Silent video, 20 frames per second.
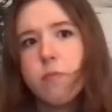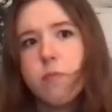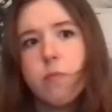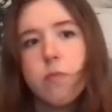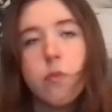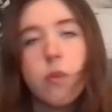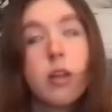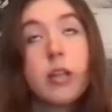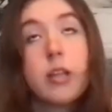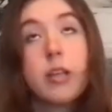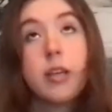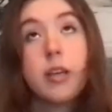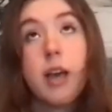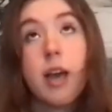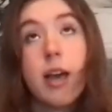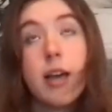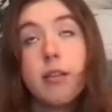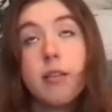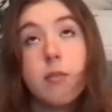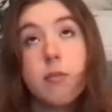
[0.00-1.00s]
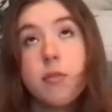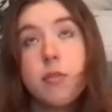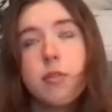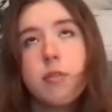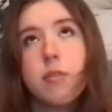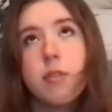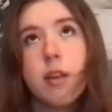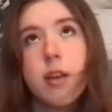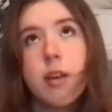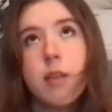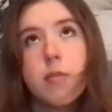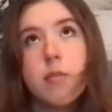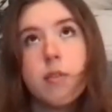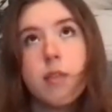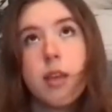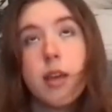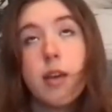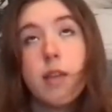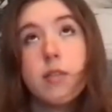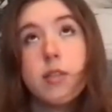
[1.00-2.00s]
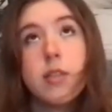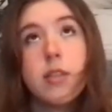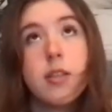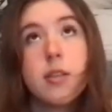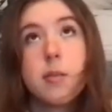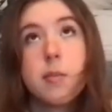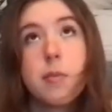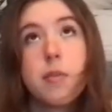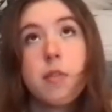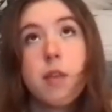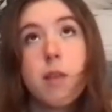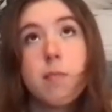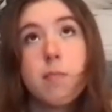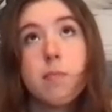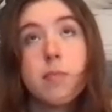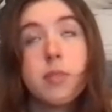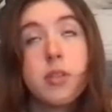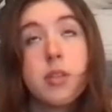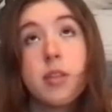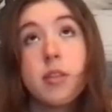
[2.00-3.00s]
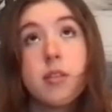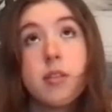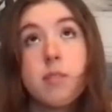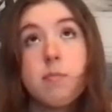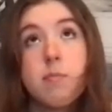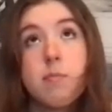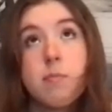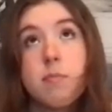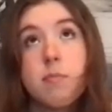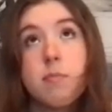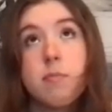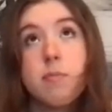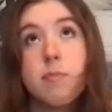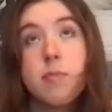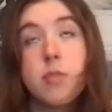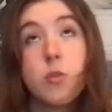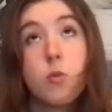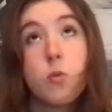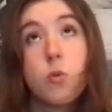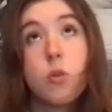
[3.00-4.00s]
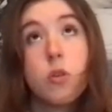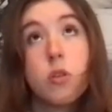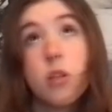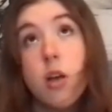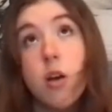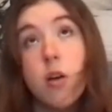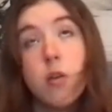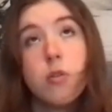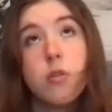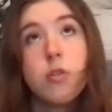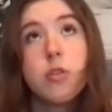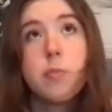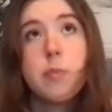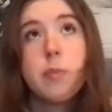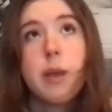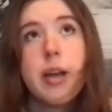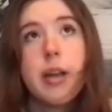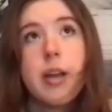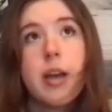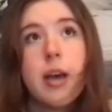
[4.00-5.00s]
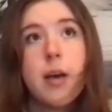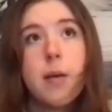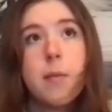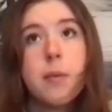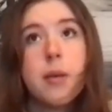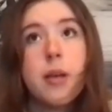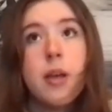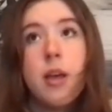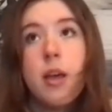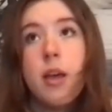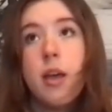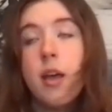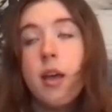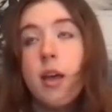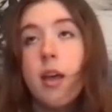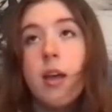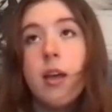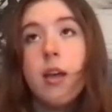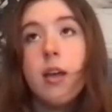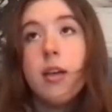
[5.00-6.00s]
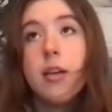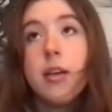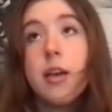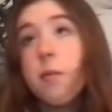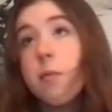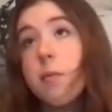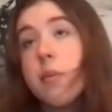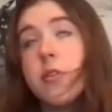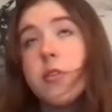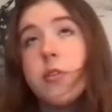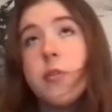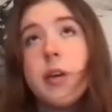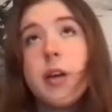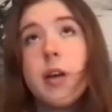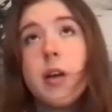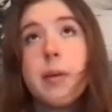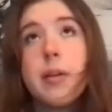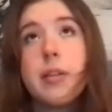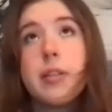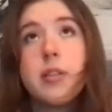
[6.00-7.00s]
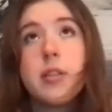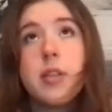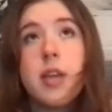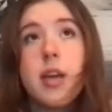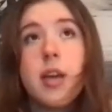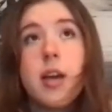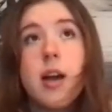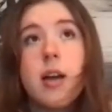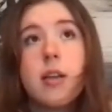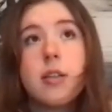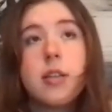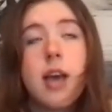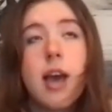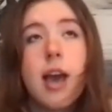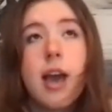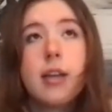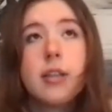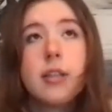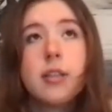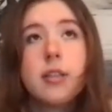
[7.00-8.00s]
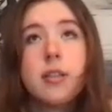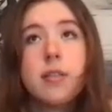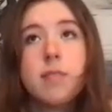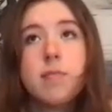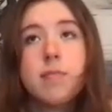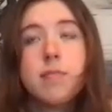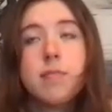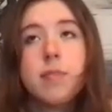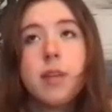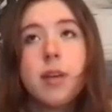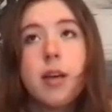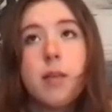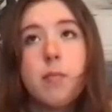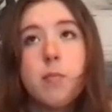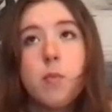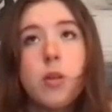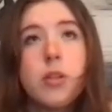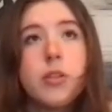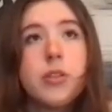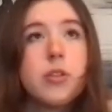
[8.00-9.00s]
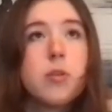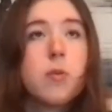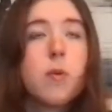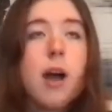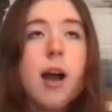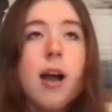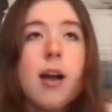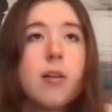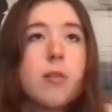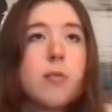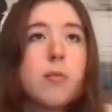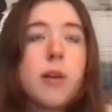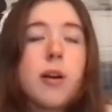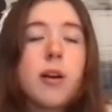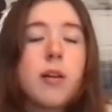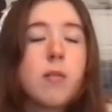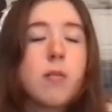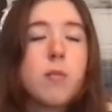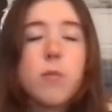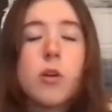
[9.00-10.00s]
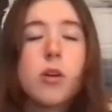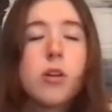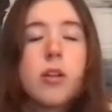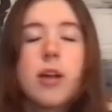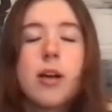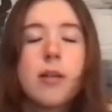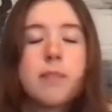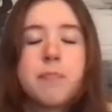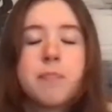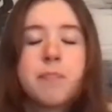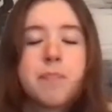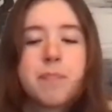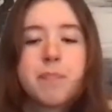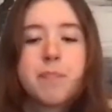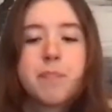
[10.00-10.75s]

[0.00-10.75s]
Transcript: Really, I don't think I've seen some of them since school closed. But yeah, we're doing our best to stay in contact. Once in a while, we'll